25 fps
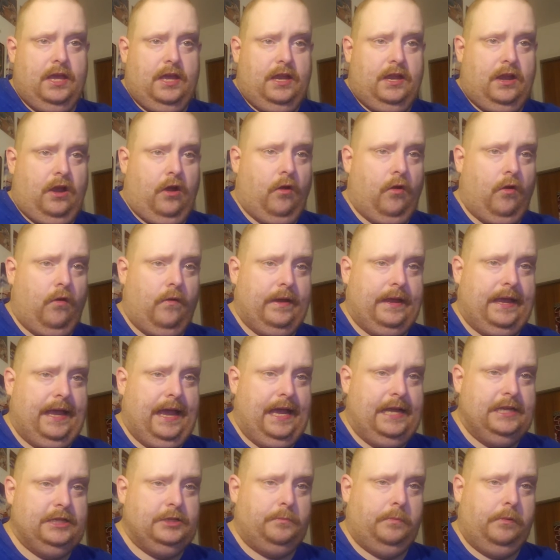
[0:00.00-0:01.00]
The
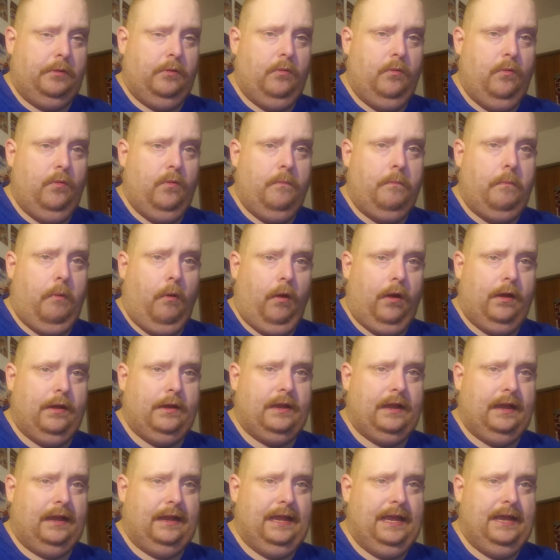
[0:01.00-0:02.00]
Hurricanes blew
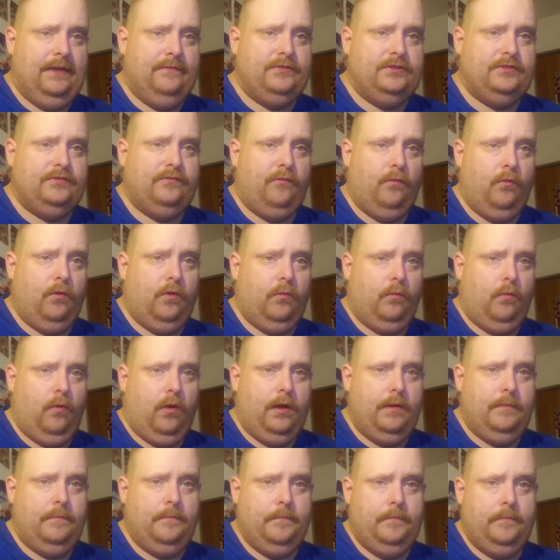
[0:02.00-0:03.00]
apart the Leafs
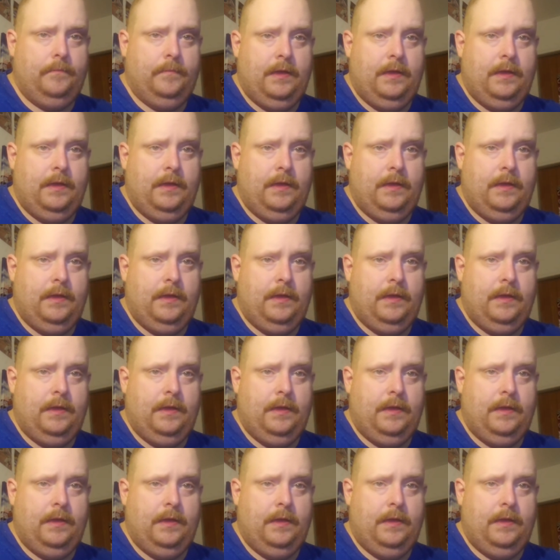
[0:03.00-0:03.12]
4-1.